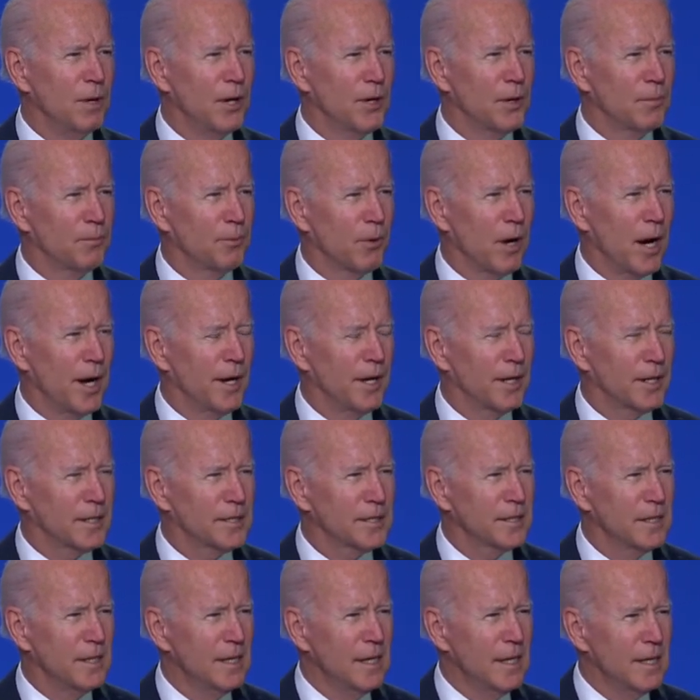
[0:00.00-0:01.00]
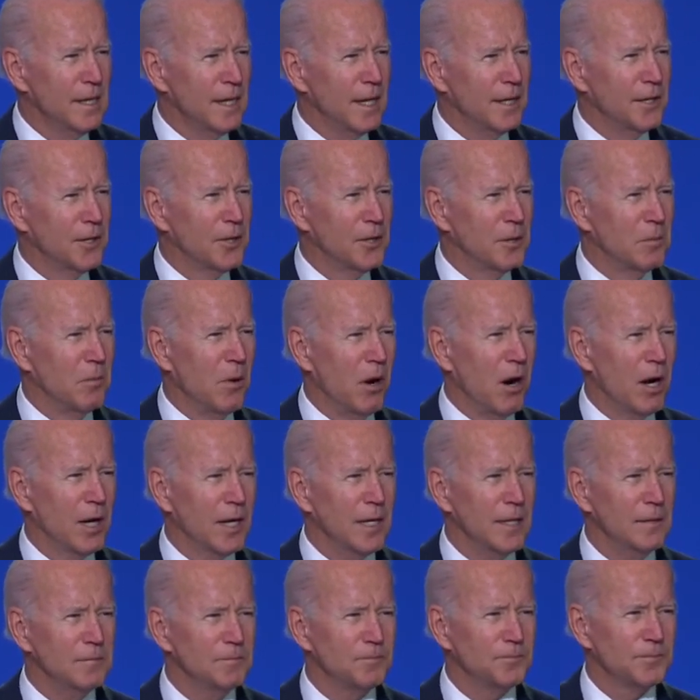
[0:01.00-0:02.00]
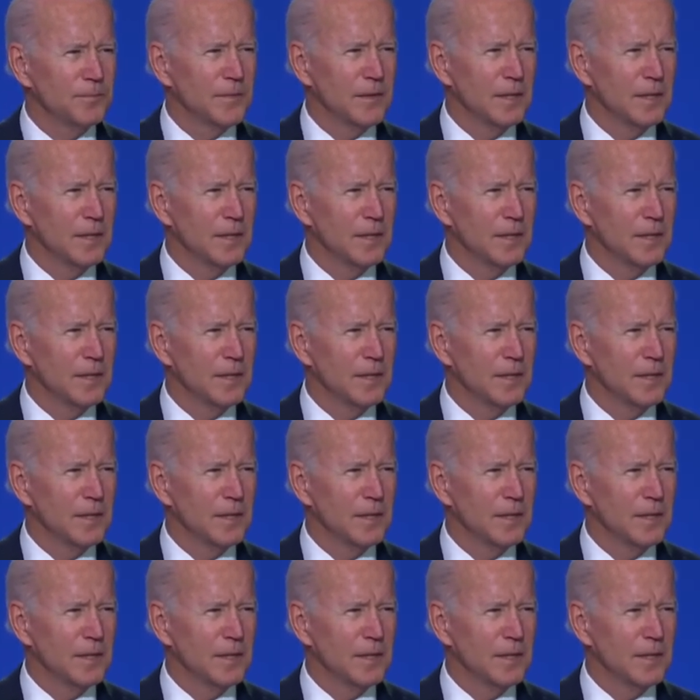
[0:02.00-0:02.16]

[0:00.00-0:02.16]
better products into the market